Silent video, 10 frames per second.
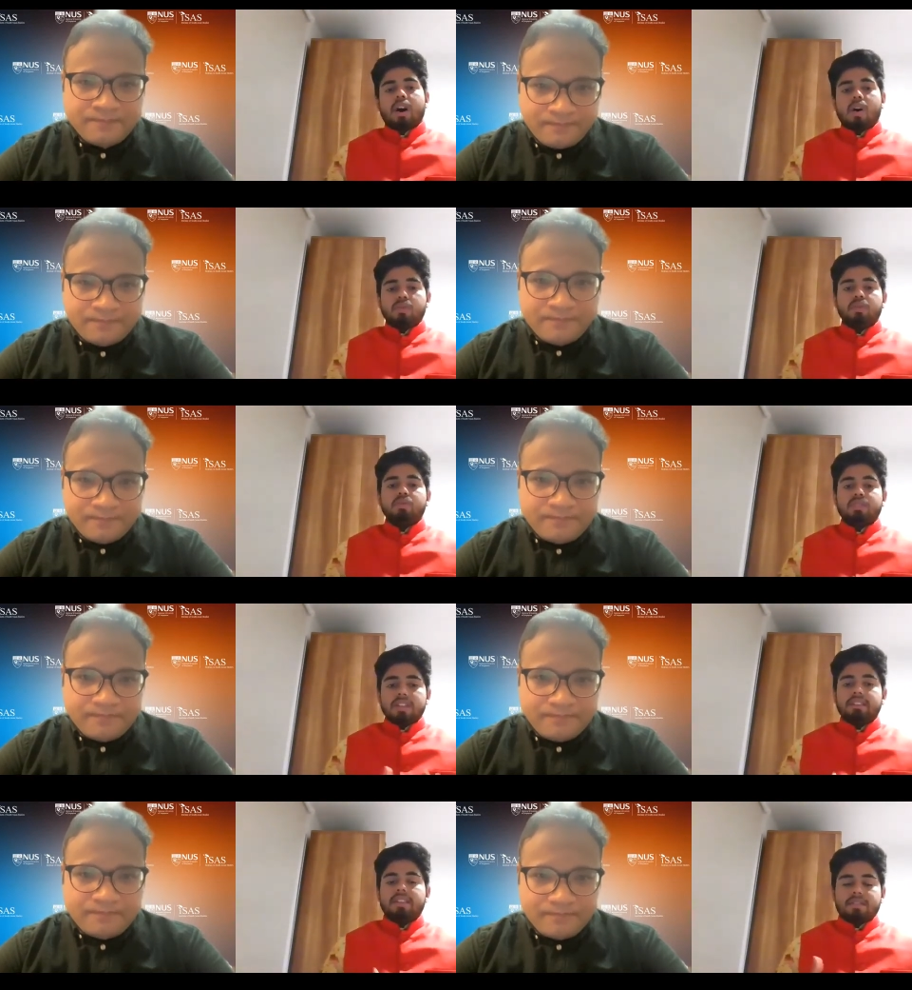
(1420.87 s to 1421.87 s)
Speaker 1: So how do you
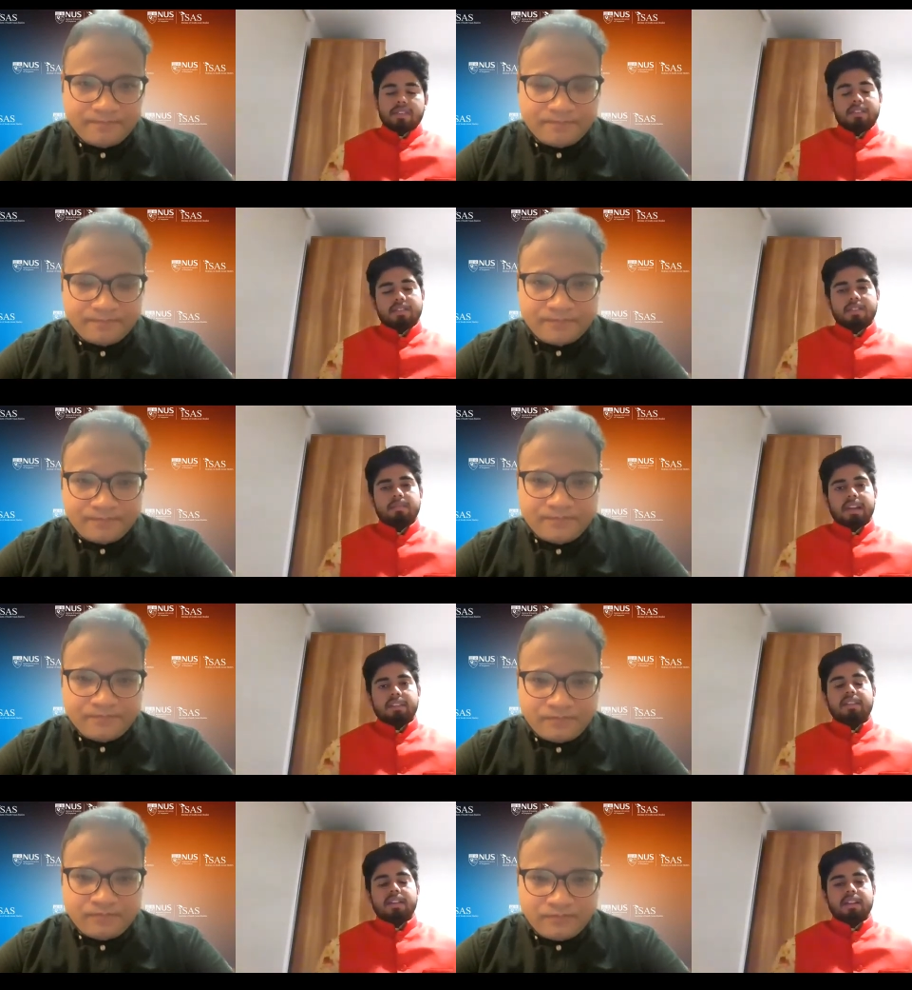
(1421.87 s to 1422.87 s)
see this decision by
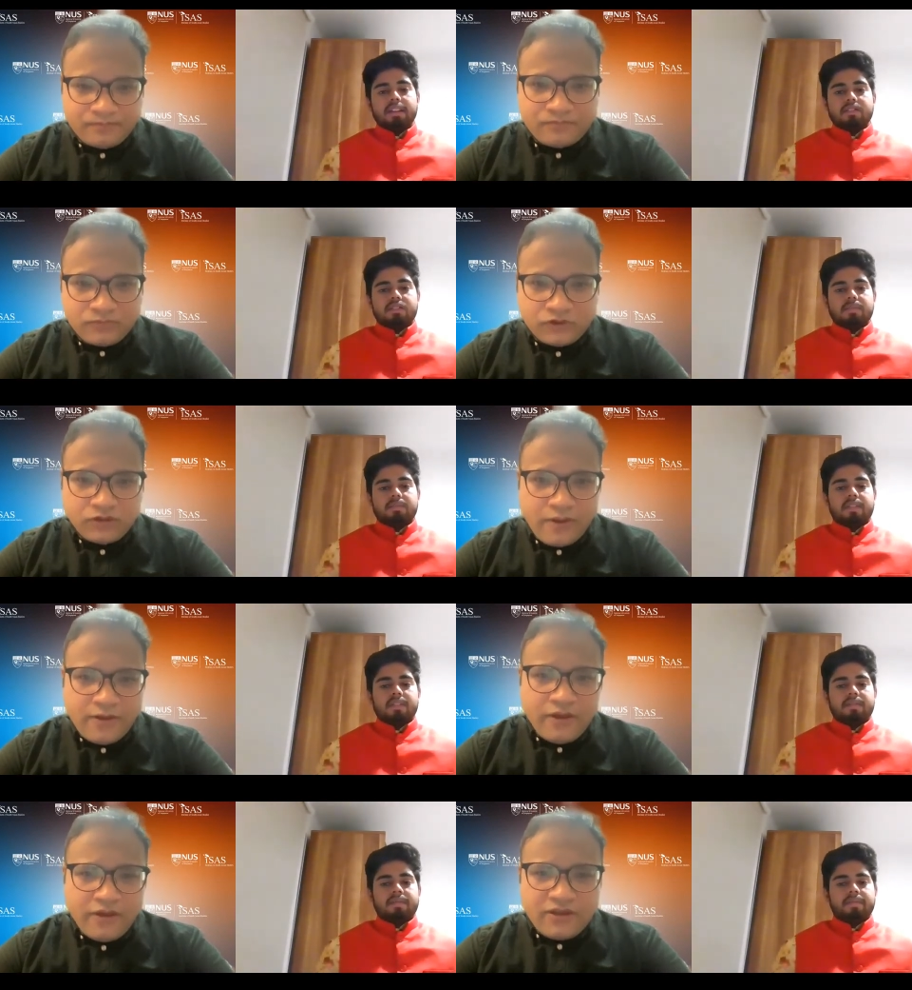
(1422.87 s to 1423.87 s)
the Indian leadership?
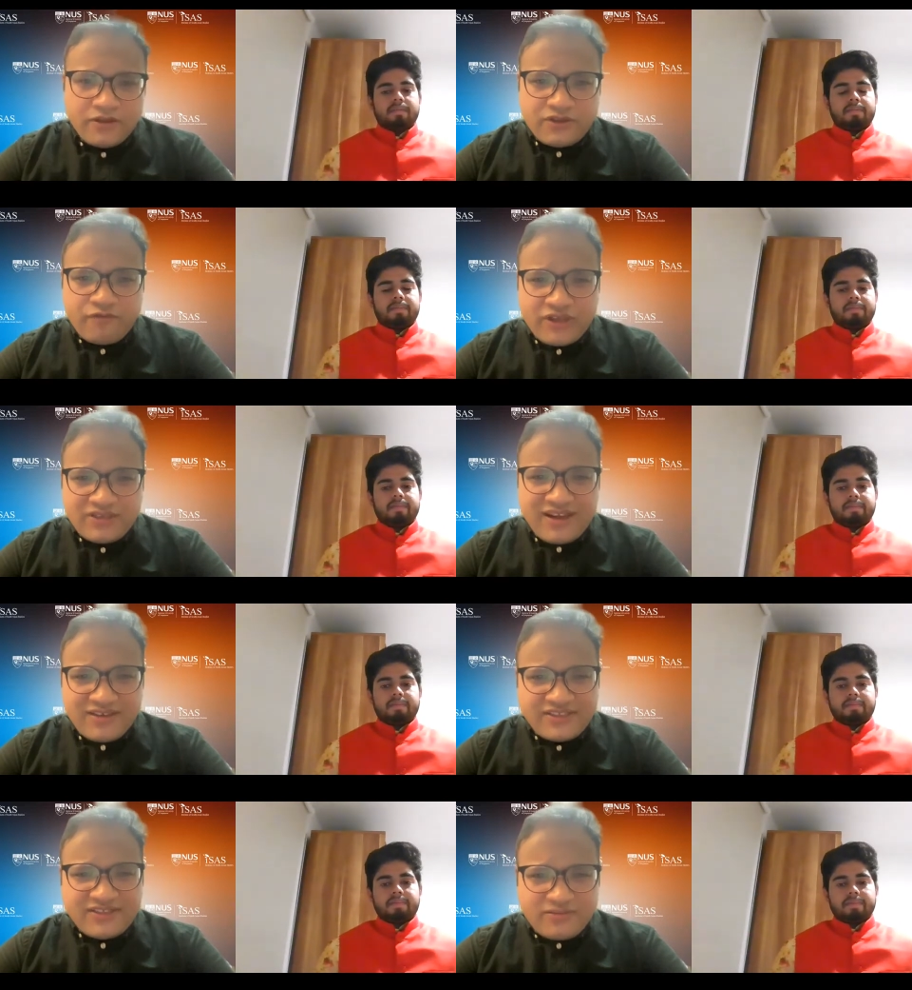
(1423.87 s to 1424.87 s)
Speaker 2: So first, I'll
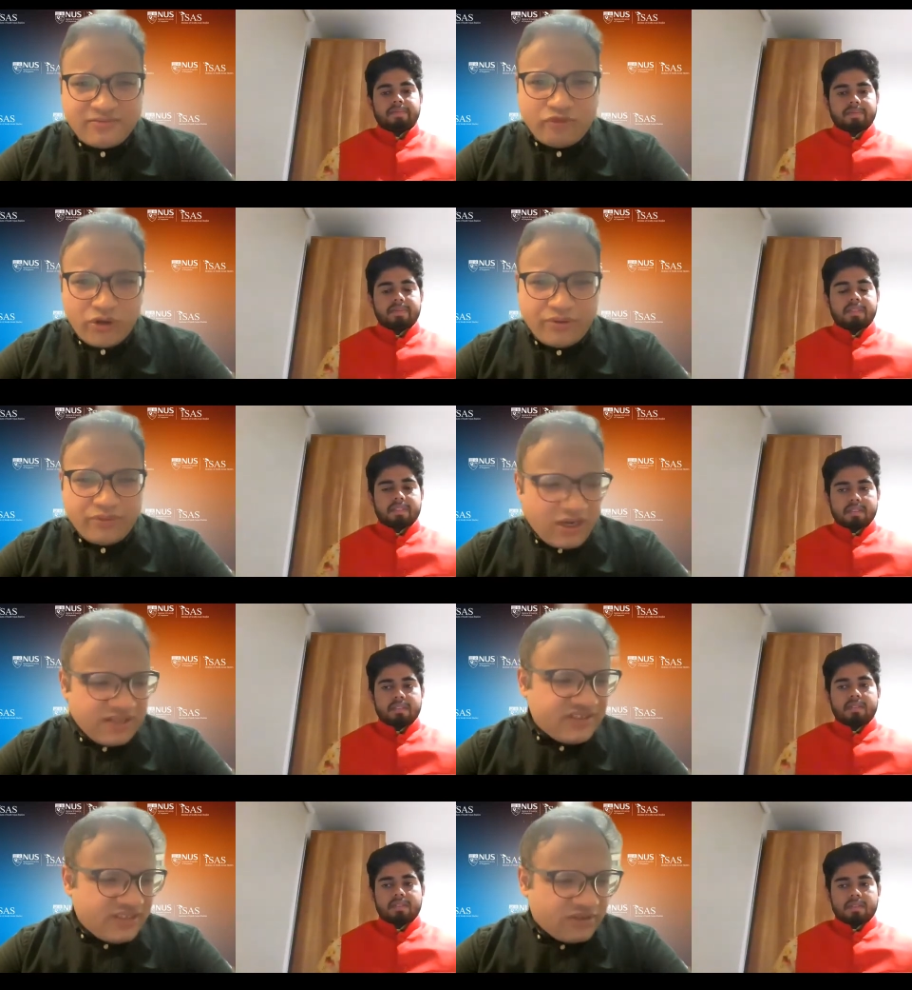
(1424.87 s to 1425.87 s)
just want to
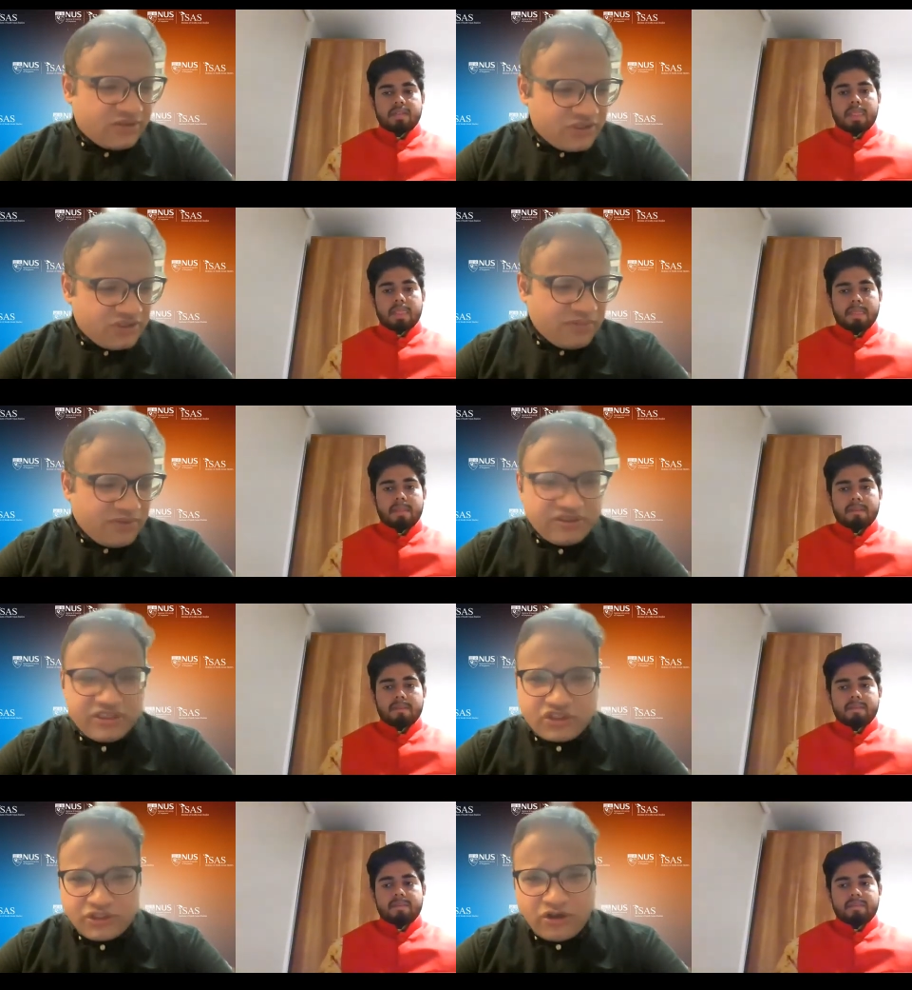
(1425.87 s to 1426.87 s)
answer that question about the
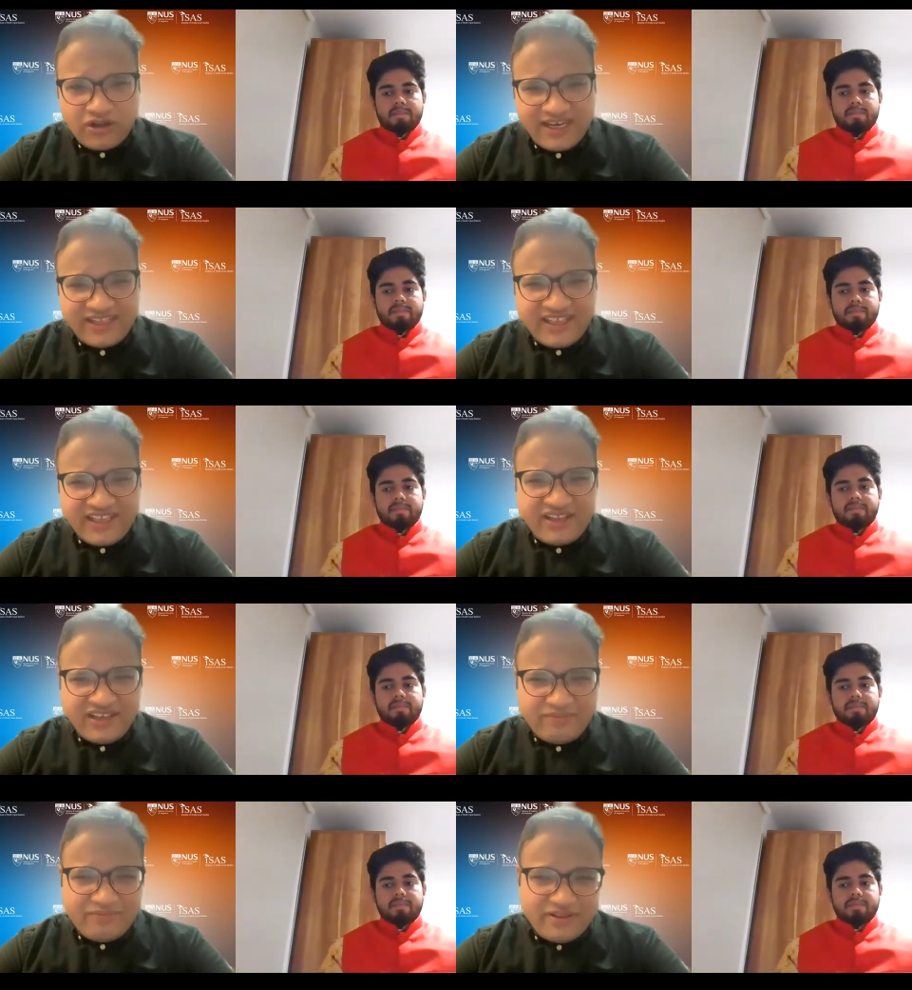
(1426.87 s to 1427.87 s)
Russian oil. I think
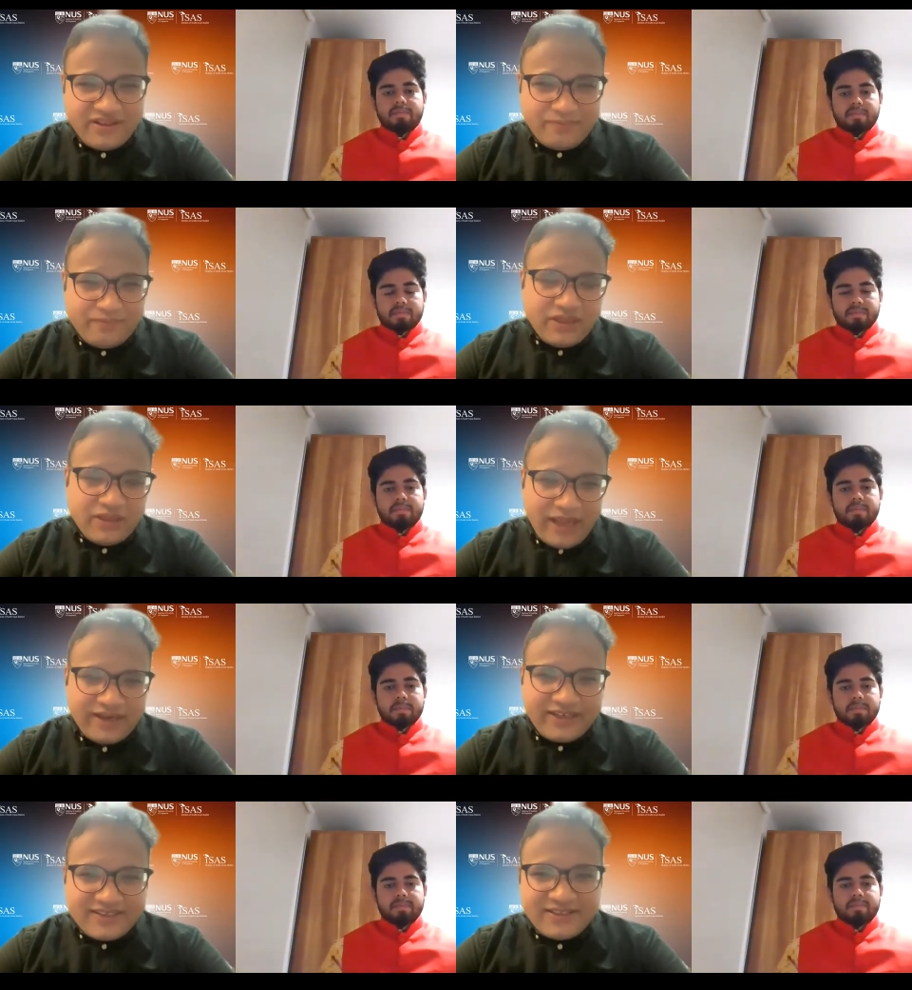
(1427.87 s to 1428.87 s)
the, the, the
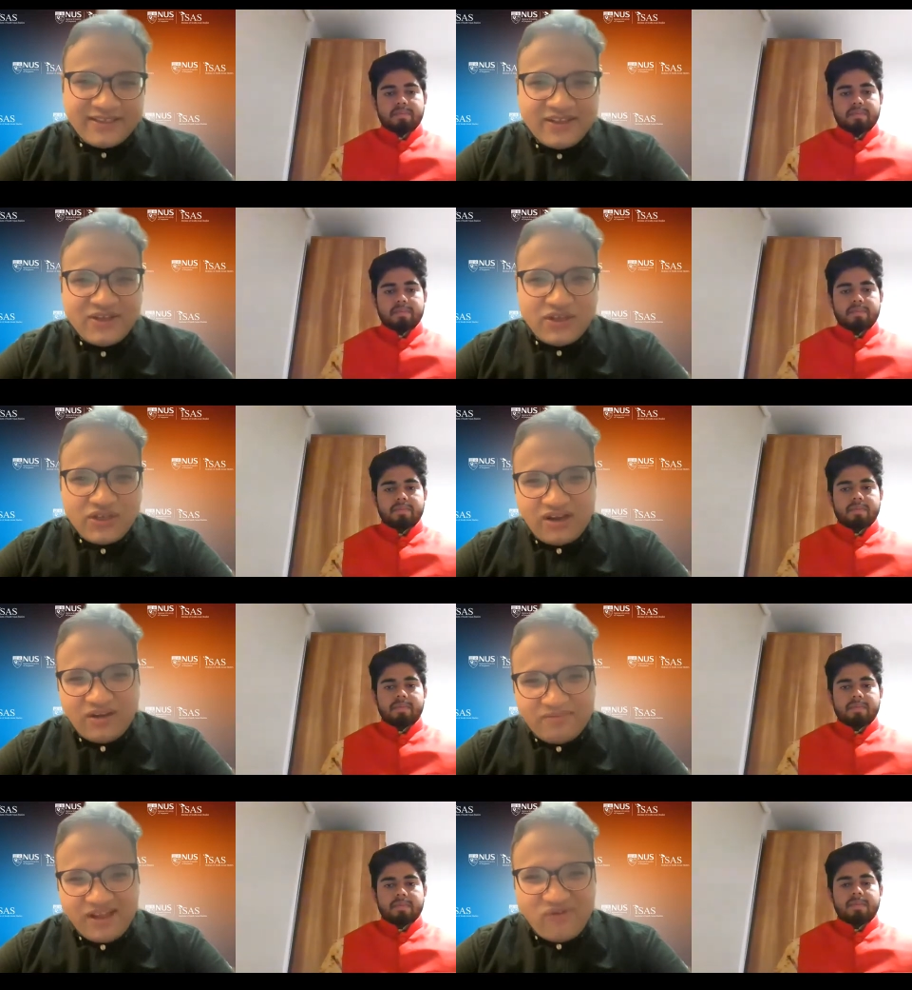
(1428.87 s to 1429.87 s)
Americans uh,
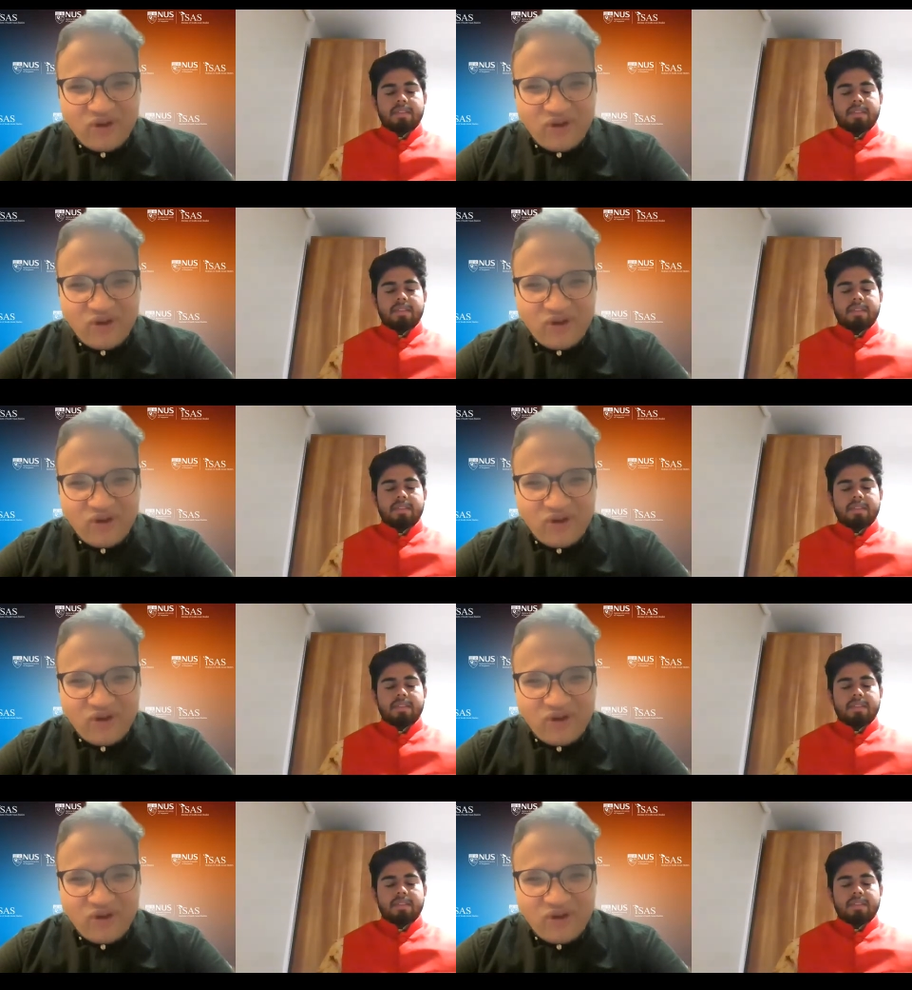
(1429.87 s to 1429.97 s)
have